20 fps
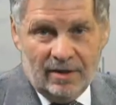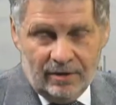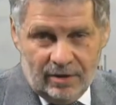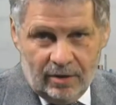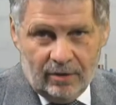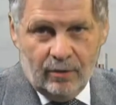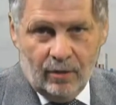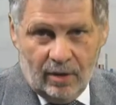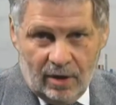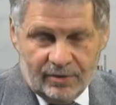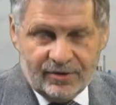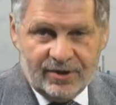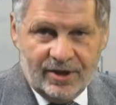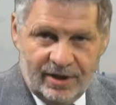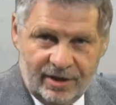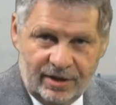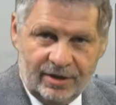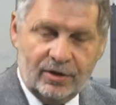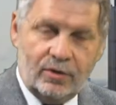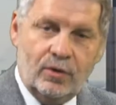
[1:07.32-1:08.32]
you, are
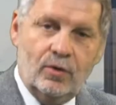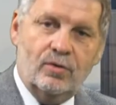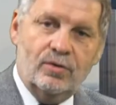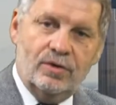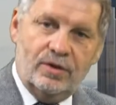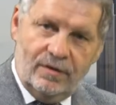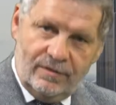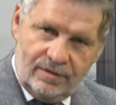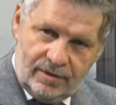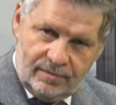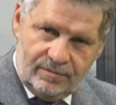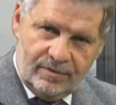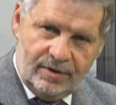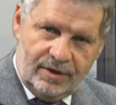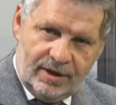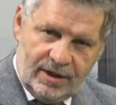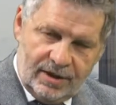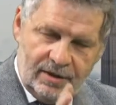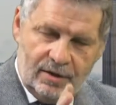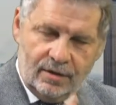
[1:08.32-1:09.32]
turning the corner, you, are
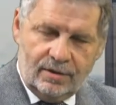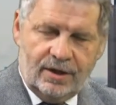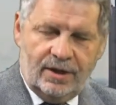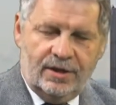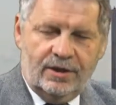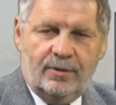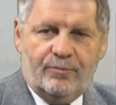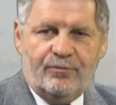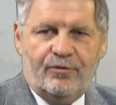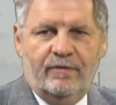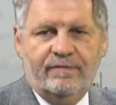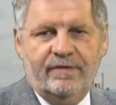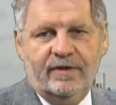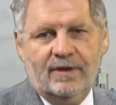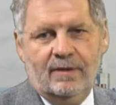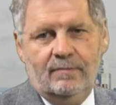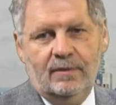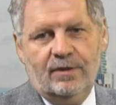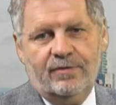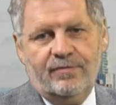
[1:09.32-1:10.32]
getting, getting a profit
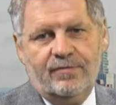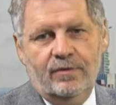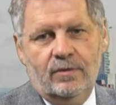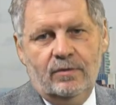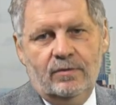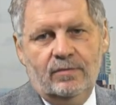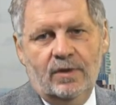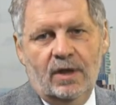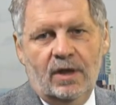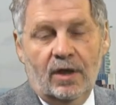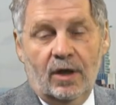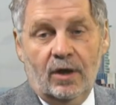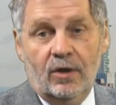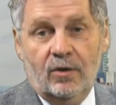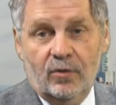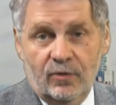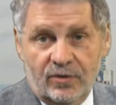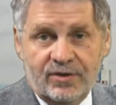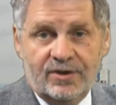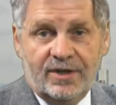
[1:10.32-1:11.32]
coming through,
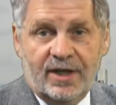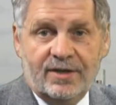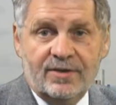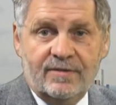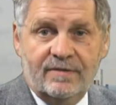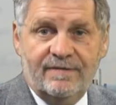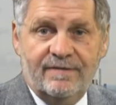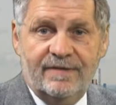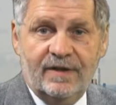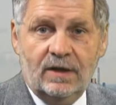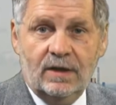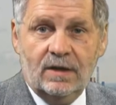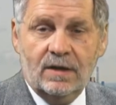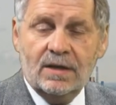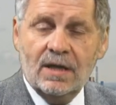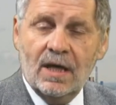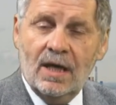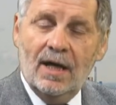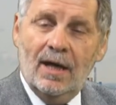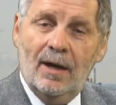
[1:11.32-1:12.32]
good sets of
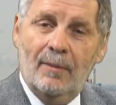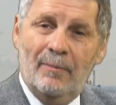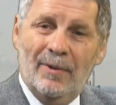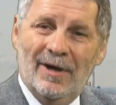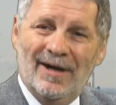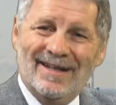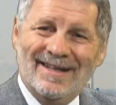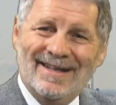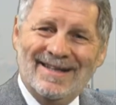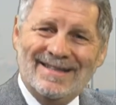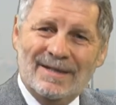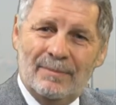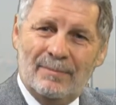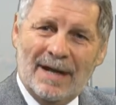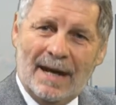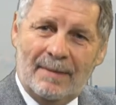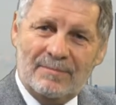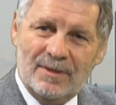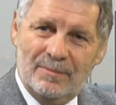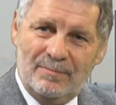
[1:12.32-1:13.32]
figures, but is it
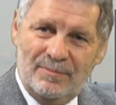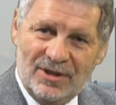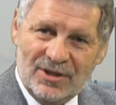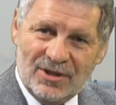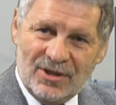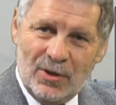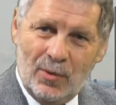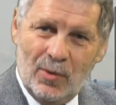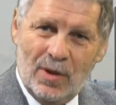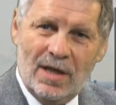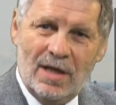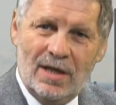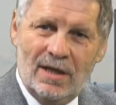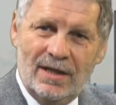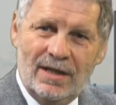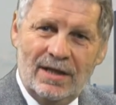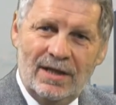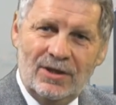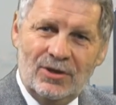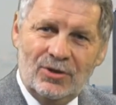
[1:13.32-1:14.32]
perhaps a bit too
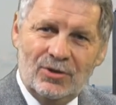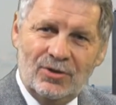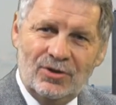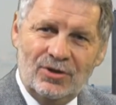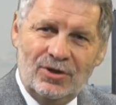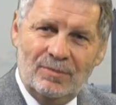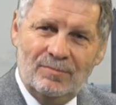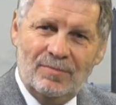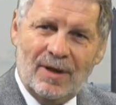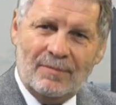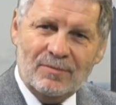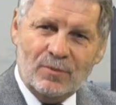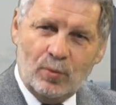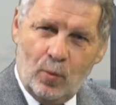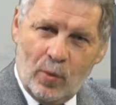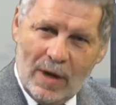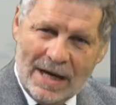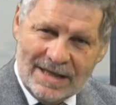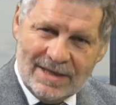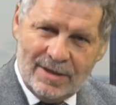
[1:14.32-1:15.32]
early? Shouldn't you perhaps
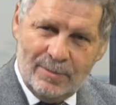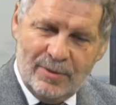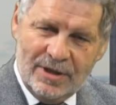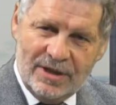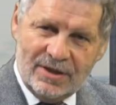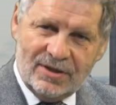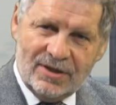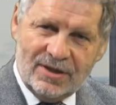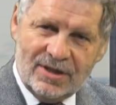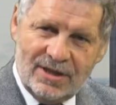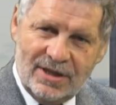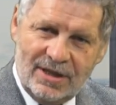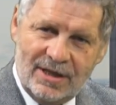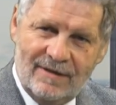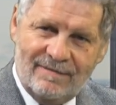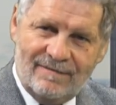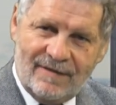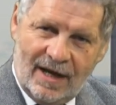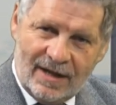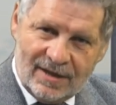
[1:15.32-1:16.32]
wait a bit to
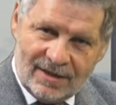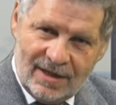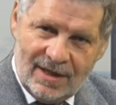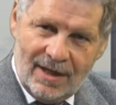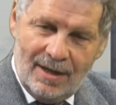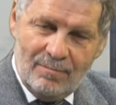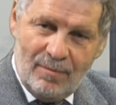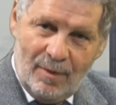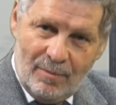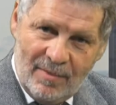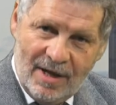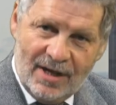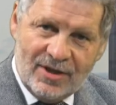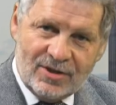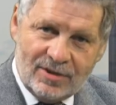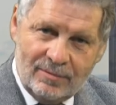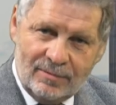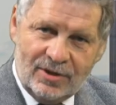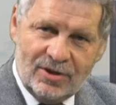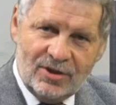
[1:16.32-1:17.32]
see if that
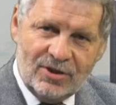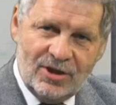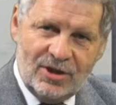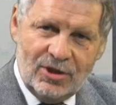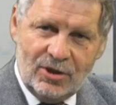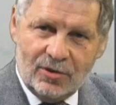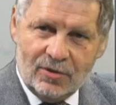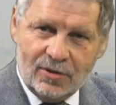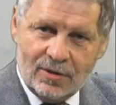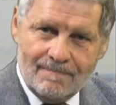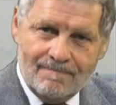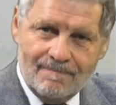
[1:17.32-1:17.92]
momentum continues?